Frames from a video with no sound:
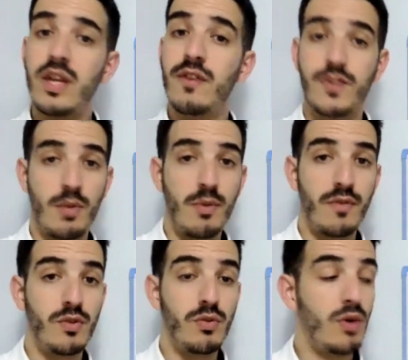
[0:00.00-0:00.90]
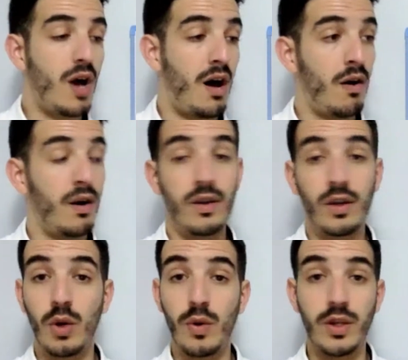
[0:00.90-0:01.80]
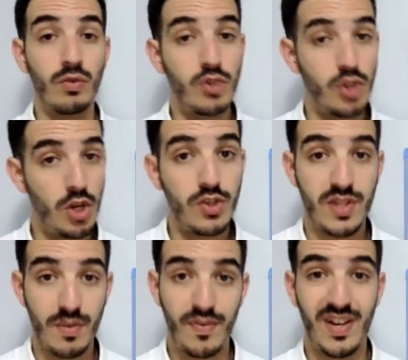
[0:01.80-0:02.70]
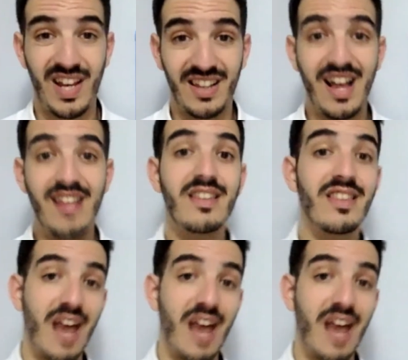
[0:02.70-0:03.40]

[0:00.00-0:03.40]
If some of you are going to church or something like that,